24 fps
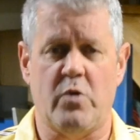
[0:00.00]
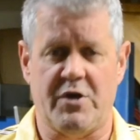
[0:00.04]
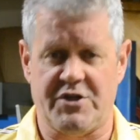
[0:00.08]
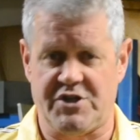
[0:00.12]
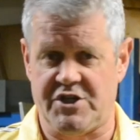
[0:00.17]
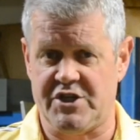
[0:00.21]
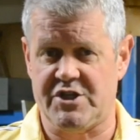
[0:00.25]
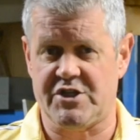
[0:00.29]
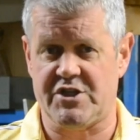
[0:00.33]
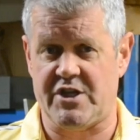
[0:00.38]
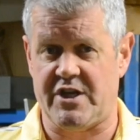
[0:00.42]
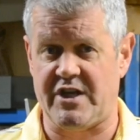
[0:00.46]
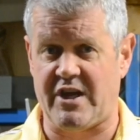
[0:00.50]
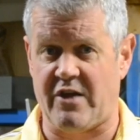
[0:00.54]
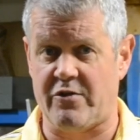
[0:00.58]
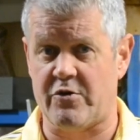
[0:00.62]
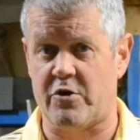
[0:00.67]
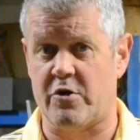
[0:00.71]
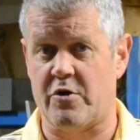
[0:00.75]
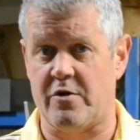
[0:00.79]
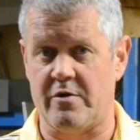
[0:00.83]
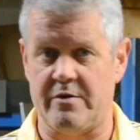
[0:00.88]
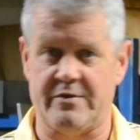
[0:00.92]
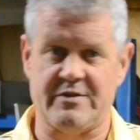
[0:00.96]
which is
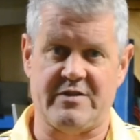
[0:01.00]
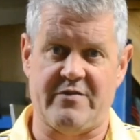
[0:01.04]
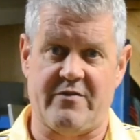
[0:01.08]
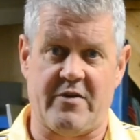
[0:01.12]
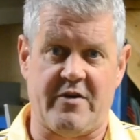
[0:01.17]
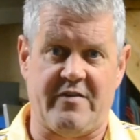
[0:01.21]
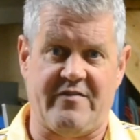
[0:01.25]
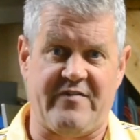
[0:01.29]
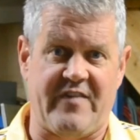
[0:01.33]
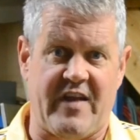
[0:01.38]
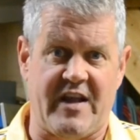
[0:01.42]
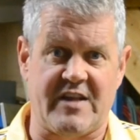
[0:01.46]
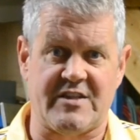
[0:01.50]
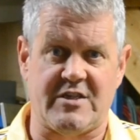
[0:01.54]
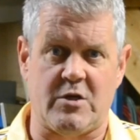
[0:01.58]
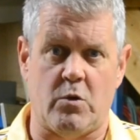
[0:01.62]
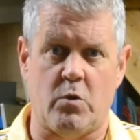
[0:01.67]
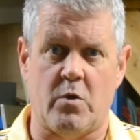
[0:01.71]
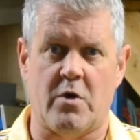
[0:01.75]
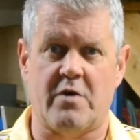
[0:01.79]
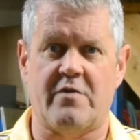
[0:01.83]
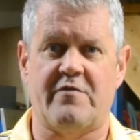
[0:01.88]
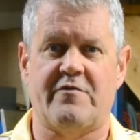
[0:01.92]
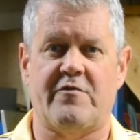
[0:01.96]
it's a very fancy
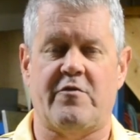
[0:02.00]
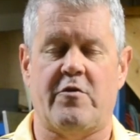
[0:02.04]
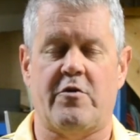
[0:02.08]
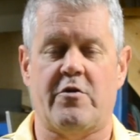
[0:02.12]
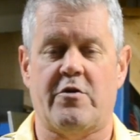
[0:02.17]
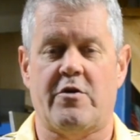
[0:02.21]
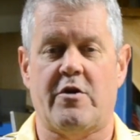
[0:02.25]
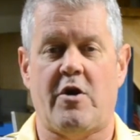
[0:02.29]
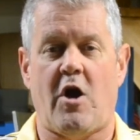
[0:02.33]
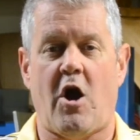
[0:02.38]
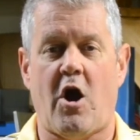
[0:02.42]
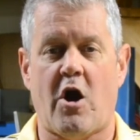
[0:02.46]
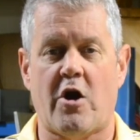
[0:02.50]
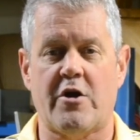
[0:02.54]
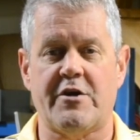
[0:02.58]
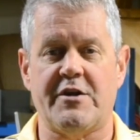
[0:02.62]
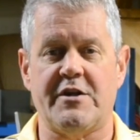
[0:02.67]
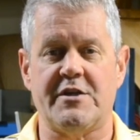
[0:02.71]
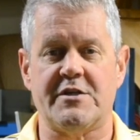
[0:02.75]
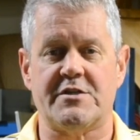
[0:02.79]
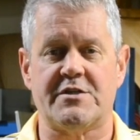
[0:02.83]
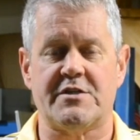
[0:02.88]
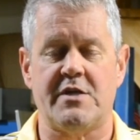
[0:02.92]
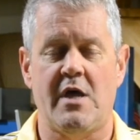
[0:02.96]
word for
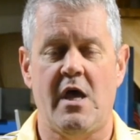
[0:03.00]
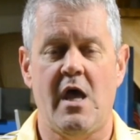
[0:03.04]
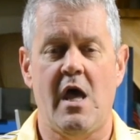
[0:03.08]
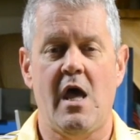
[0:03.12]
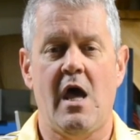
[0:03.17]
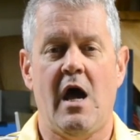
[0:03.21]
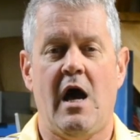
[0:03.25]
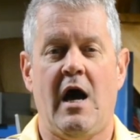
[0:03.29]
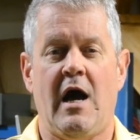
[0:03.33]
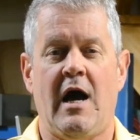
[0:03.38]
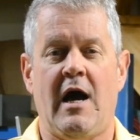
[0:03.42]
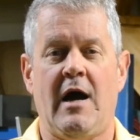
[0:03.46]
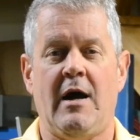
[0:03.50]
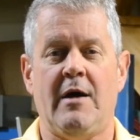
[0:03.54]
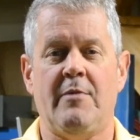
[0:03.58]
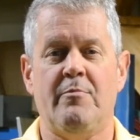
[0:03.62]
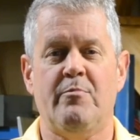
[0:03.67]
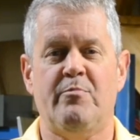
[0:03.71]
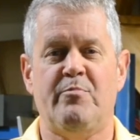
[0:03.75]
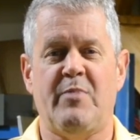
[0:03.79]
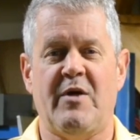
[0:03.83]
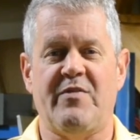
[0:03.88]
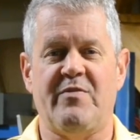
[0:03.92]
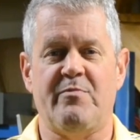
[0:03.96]
hardness,
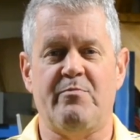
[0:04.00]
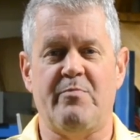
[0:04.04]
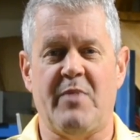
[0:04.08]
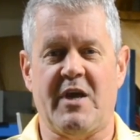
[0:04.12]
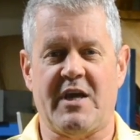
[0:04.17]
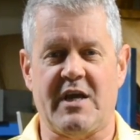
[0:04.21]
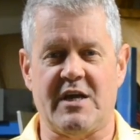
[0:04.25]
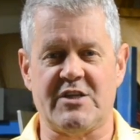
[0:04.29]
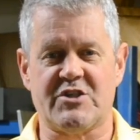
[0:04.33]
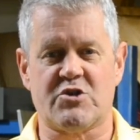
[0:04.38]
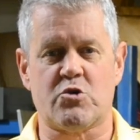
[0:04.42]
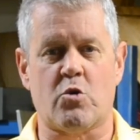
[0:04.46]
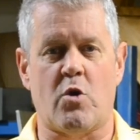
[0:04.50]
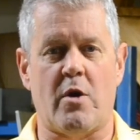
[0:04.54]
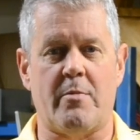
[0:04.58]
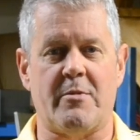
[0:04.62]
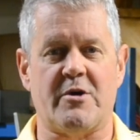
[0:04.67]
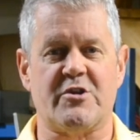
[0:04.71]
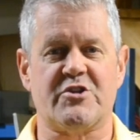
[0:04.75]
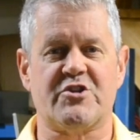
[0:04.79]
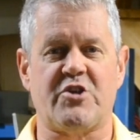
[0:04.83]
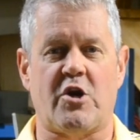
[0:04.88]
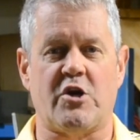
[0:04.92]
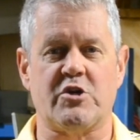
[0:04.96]
but because
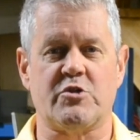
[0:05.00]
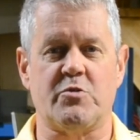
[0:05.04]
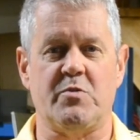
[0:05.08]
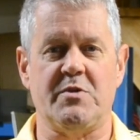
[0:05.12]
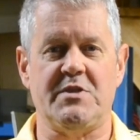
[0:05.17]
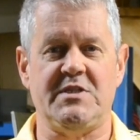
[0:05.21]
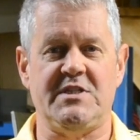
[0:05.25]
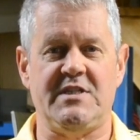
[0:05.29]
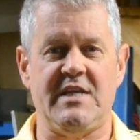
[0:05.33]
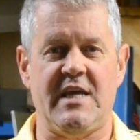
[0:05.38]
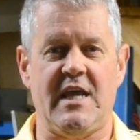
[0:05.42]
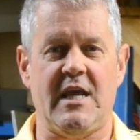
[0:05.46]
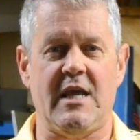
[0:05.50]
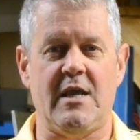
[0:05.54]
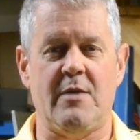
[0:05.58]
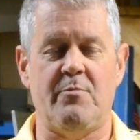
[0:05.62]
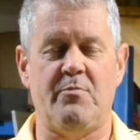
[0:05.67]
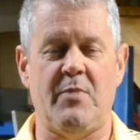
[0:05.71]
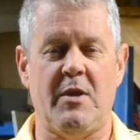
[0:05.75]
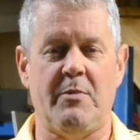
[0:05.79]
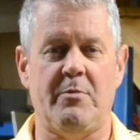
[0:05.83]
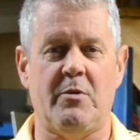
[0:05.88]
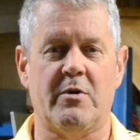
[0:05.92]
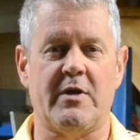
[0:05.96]
durometer starts with D,
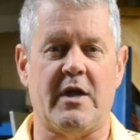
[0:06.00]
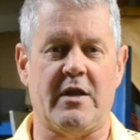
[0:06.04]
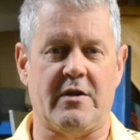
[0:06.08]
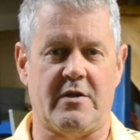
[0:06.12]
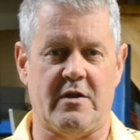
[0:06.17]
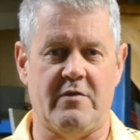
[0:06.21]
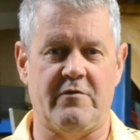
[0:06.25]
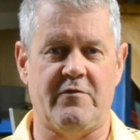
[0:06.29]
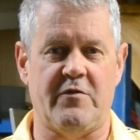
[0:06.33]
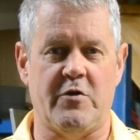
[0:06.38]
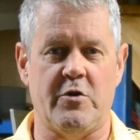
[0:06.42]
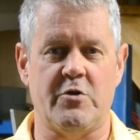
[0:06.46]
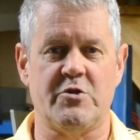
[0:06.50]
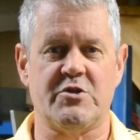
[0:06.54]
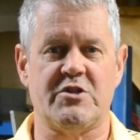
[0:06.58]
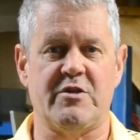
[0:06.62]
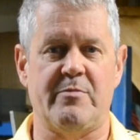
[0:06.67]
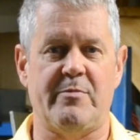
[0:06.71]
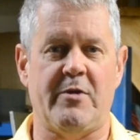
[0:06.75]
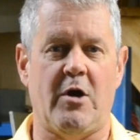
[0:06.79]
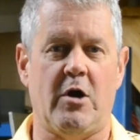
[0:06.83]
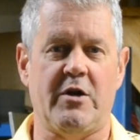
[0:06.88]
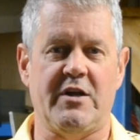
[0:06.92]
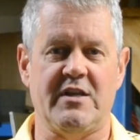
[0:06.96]
people get confused
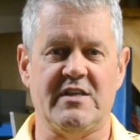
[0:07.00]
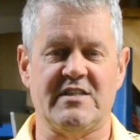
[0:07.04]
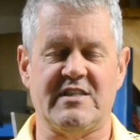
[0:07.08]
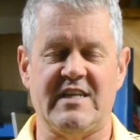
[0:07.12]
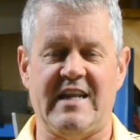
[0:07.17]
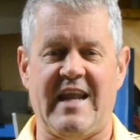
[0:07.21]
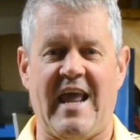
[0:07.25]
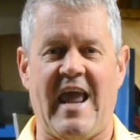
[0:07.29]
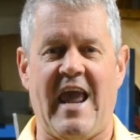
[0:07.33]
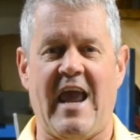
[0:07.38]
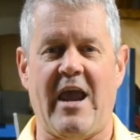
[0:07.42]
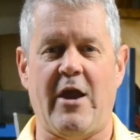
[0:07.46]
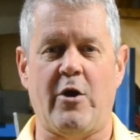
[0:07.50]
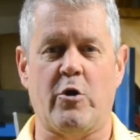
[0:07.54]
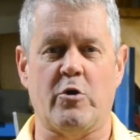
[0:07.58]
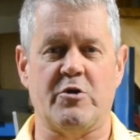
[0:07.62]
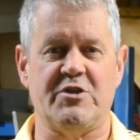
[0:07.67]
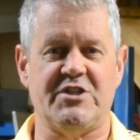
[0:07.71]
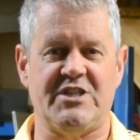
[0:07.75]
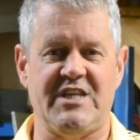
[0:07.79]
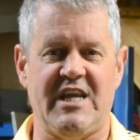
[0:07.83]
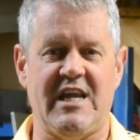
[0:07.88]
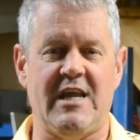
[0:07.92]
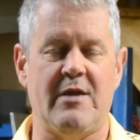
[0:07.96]
about is it A or
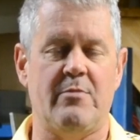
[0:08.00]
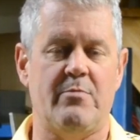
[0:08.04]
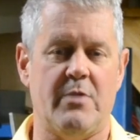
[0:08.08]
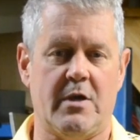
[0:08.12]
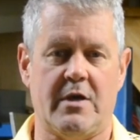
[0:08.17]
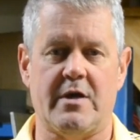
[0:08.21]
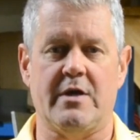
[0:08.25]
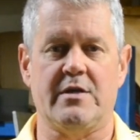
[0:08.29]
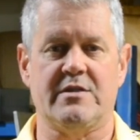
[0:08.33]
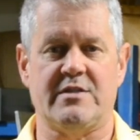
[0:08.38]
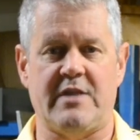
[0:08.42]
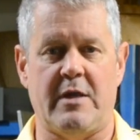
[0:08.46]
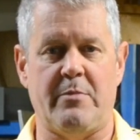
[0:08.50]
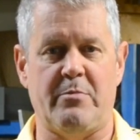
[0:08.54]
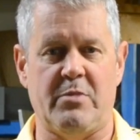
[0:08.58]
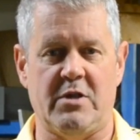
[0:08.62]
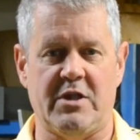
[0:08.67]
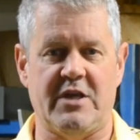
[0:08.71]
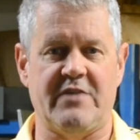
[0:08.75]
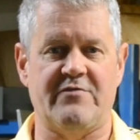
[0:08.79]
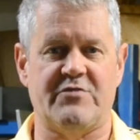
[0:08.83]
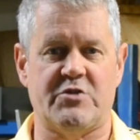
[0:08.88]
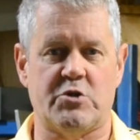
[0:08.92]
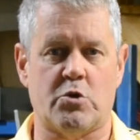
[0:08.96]
D because they
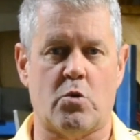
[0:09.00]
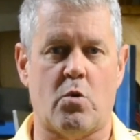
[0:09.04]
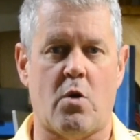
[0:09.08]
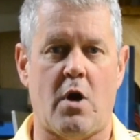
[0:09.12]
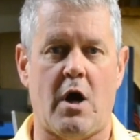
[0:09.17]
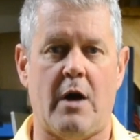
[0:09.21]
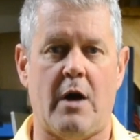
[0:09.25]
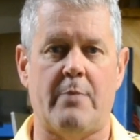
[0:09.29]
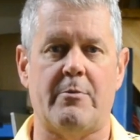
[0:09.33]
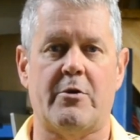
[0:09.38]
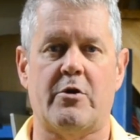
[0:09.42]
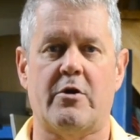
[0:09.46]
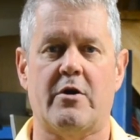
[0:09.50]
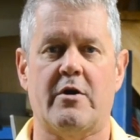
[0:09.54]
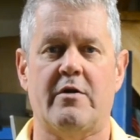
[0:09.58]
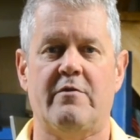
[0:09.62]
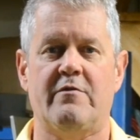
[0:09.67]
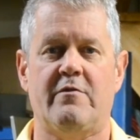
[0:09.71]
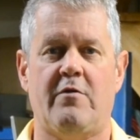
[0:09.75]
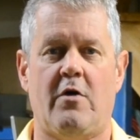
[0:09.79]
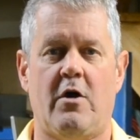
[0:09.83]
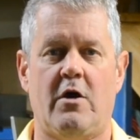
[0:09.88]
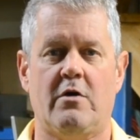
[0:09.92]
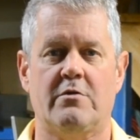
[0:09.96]
believe durometer
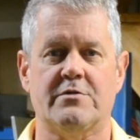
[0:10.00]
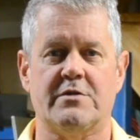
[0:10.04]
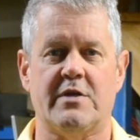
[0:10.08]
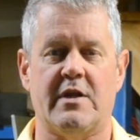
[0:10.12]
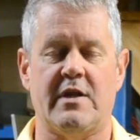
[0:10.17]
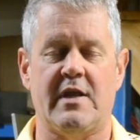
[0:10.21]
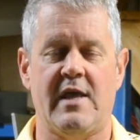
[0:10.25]
involves